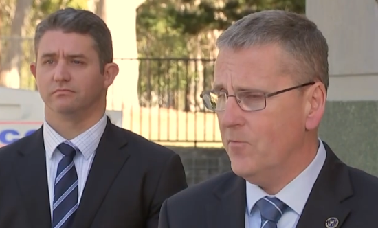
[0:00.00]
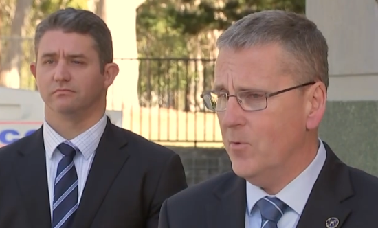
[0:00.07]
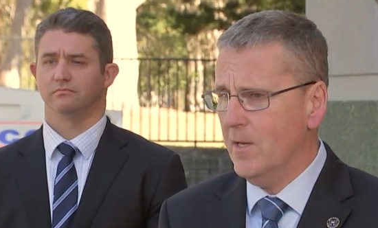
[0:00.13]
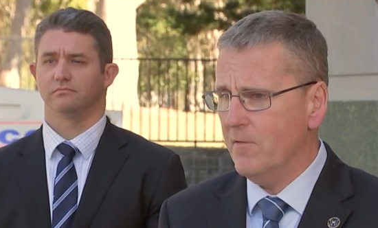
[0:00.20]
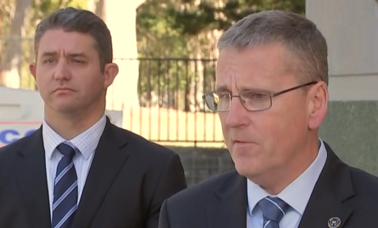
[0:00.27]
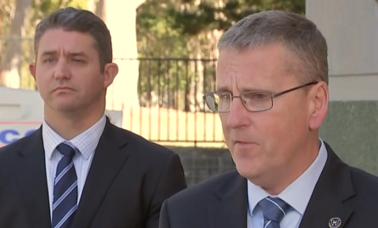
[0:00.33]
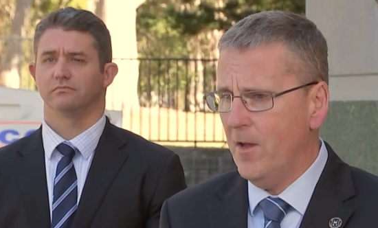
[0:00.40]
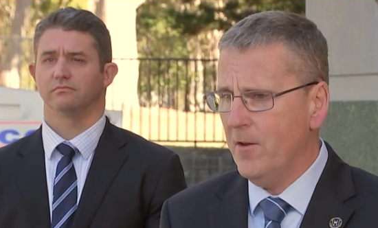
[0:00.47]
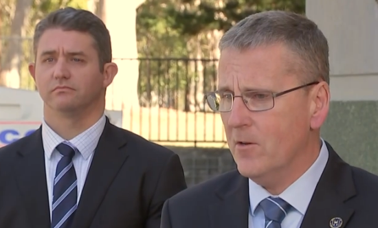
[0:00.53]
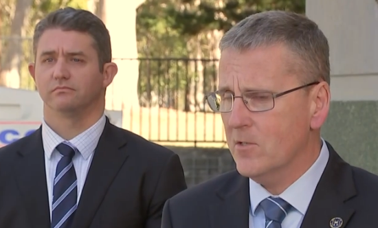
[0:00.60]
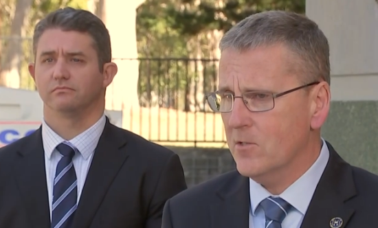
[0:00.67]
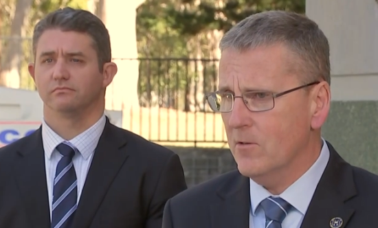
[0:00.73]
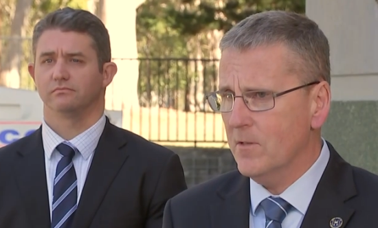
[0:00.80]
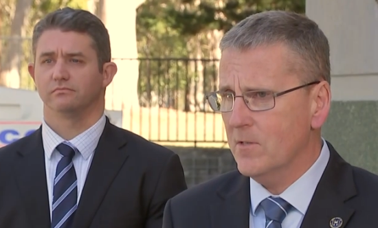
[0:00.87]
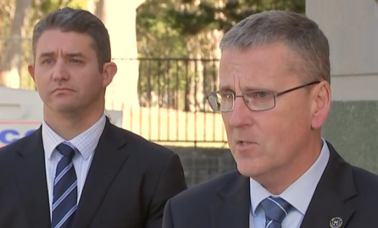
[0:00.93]
Speaker 1: If we can
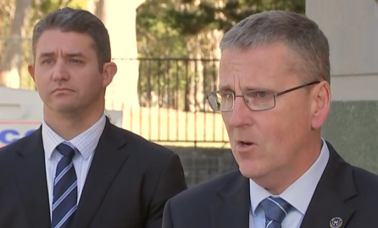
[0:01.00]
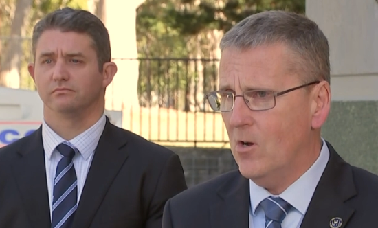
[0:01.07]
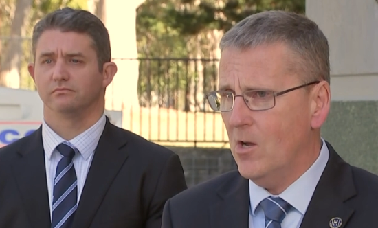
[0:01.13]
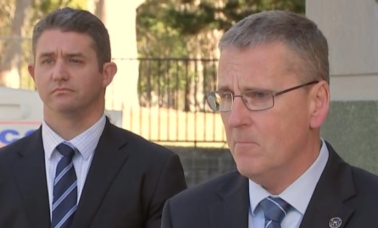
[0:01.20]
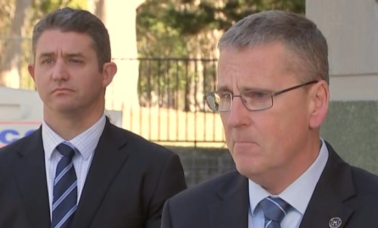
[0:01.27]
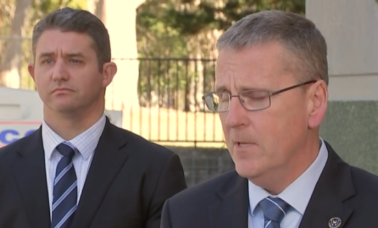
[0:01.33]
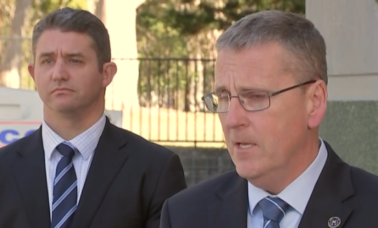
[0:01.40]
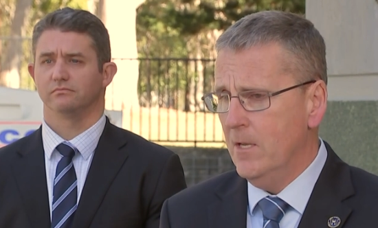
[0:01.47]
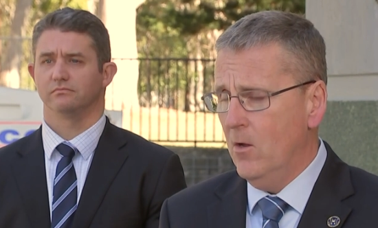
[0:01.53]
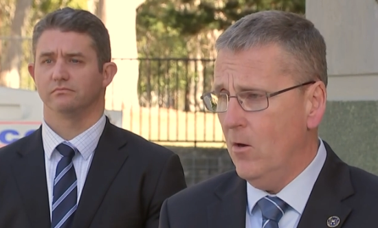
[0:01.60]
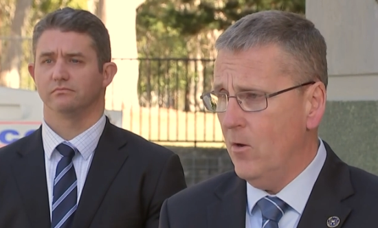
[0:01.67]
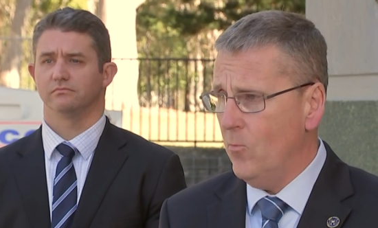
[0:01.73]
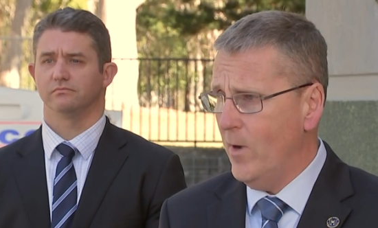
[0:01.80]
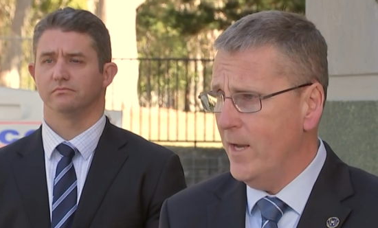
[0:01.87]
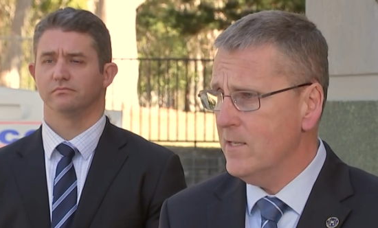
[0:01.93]
focus on the time
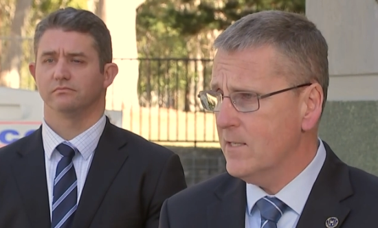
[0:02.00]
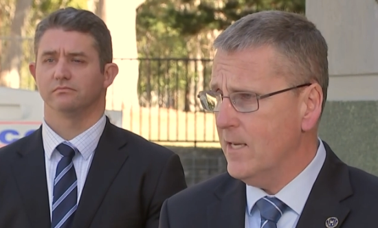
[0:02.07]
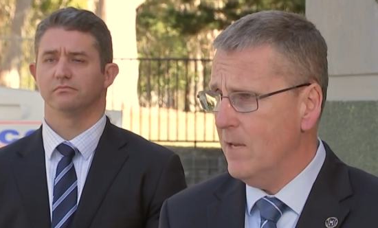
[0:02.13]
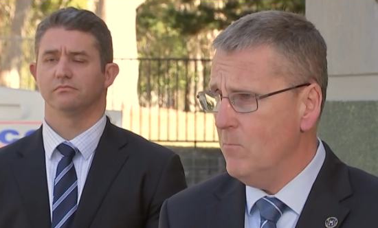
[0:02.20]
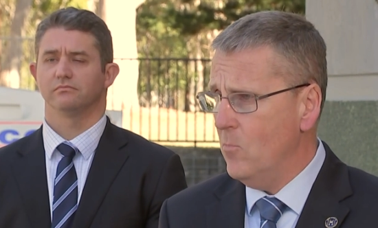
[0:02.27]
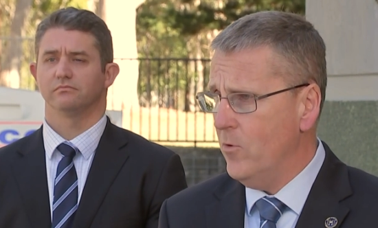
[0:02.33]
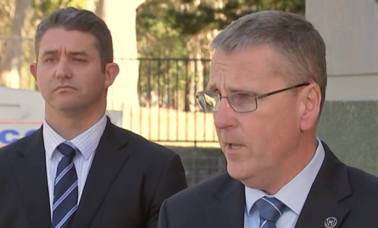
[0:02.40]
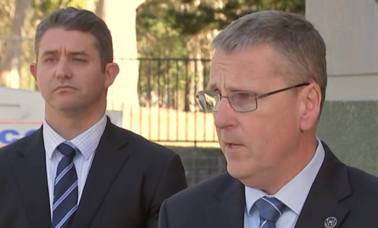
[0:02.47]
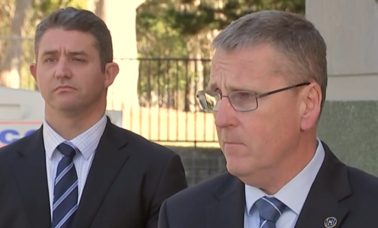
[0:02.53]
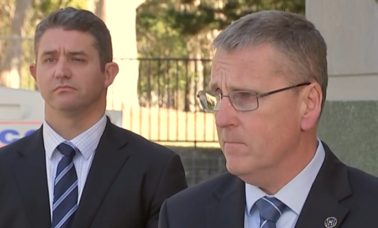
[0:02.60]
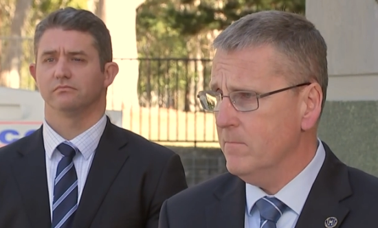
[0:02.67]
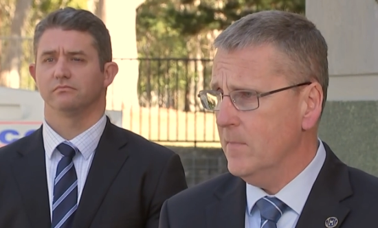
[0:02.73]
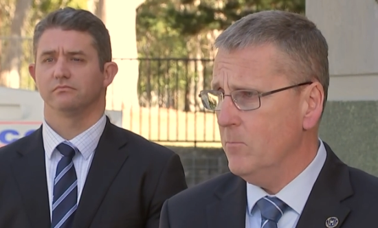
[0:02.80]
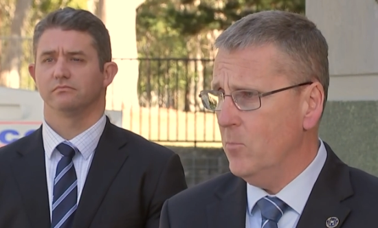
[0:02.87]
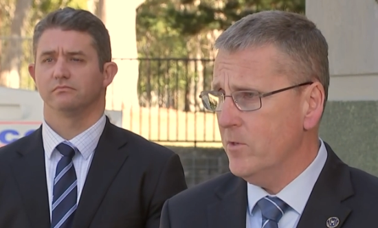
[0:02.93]
on Wednesday morning,
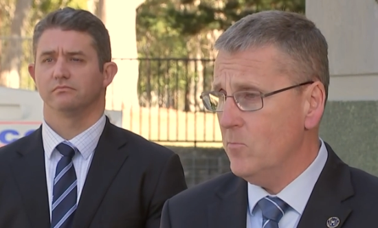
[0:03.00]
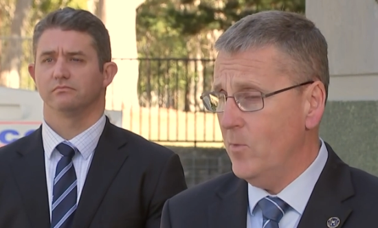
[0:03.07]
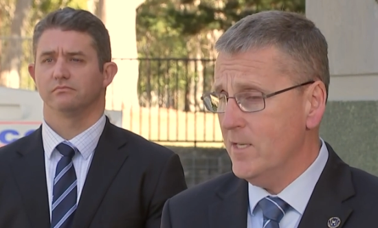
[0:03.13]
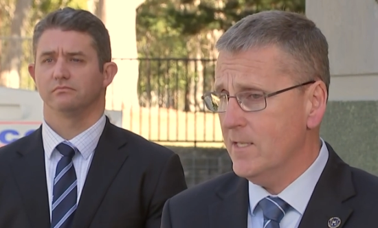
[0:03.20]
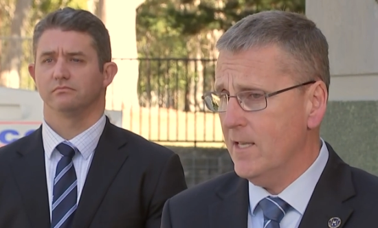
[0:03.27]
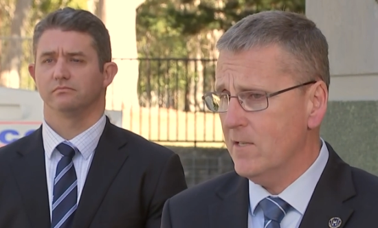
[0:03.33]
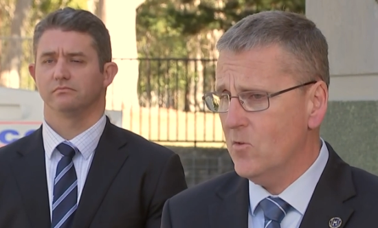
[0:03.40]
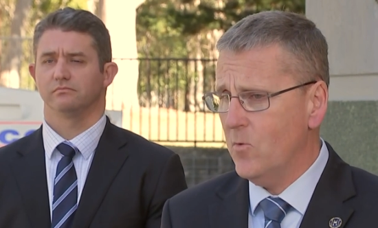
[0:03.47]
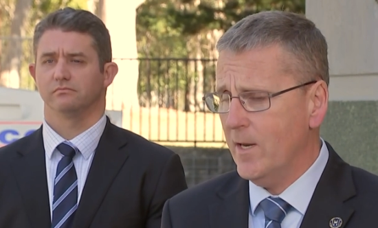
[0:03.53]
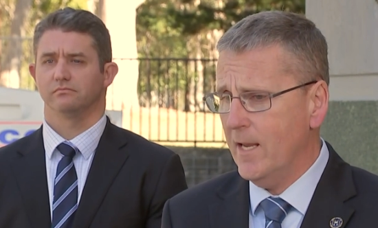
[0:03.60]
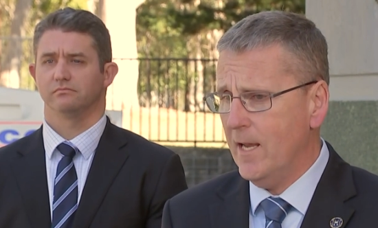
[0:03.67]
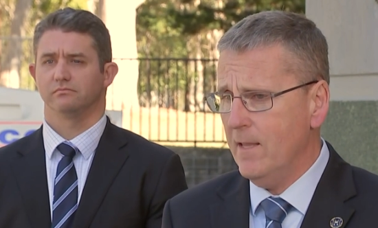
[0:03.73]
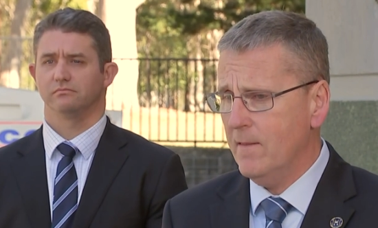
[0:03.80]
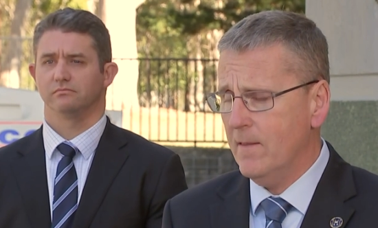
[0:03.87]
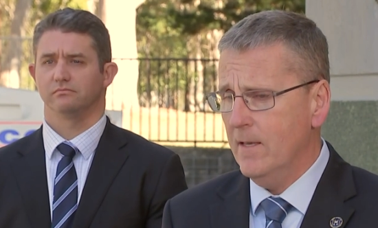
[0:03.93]
Wednesday the
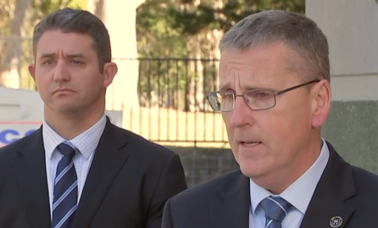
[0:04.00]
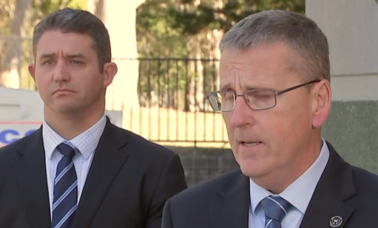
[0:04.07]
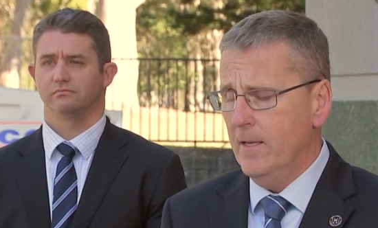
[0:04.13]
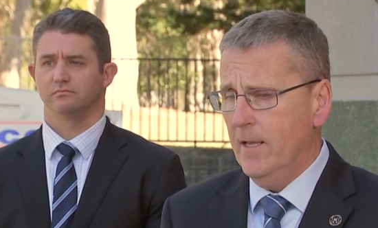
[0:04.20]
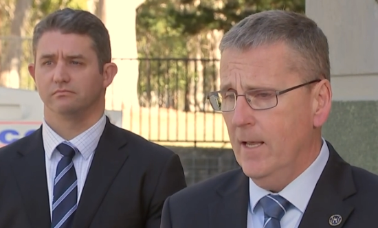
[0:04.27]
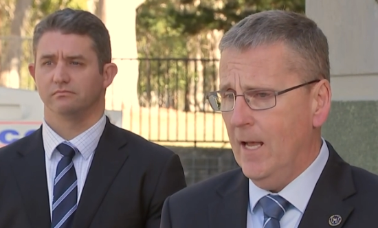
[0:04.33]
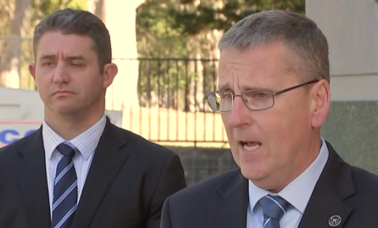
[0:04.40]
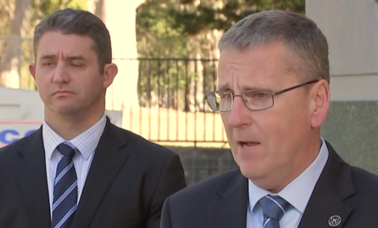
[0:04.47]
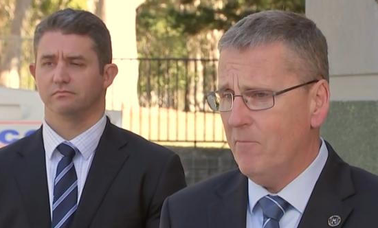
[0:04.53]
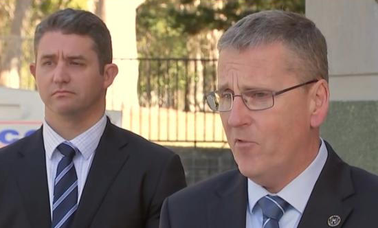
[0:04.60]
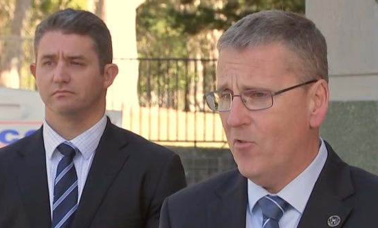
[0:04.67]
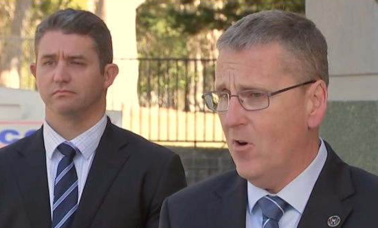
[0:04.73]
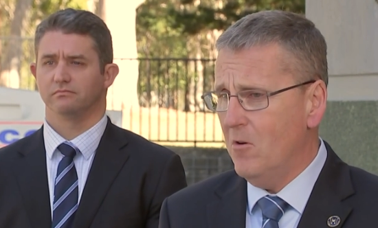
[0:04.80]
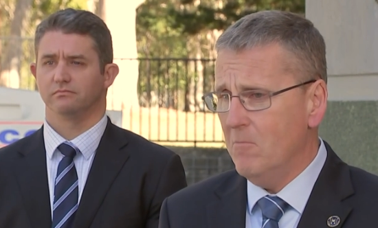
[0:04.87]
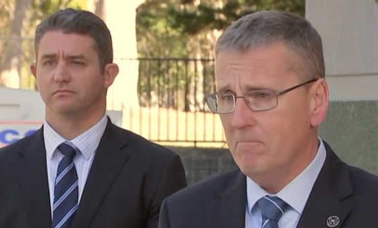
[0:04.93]
28th, um,
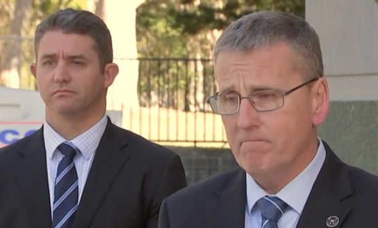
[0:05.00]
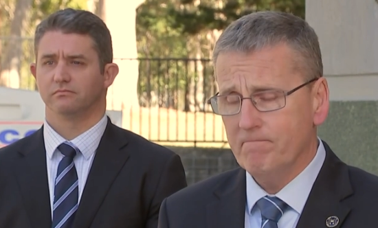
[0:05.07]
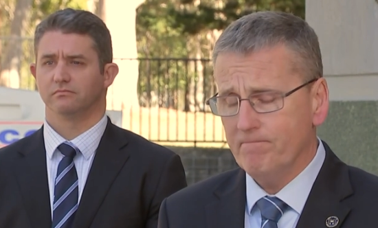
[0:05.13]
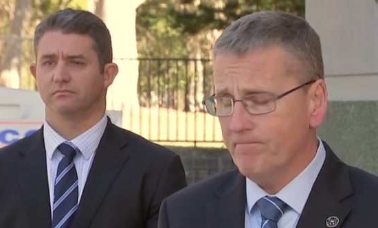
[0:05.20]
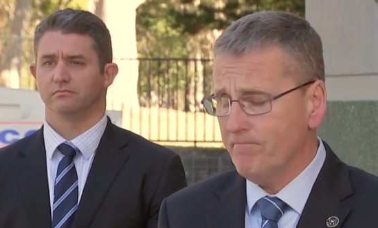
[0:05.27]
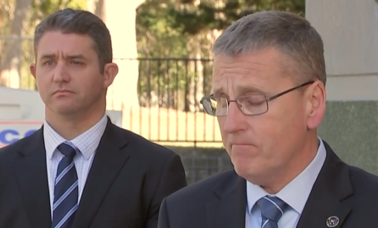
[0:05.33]
from,